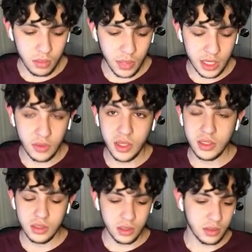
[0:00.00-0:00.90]

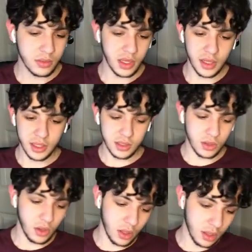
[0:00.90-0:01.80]
Anyways, yeah, that's the
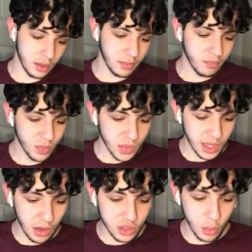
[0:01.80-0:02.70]
goal.
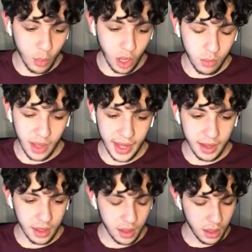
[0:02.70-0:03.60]
Now it's a ball bag.
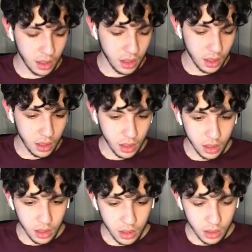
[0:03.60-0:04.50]

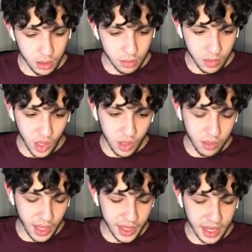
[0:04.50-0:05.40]
Ball
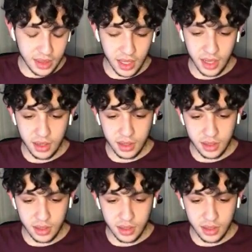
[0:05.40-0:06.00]
bag, I think.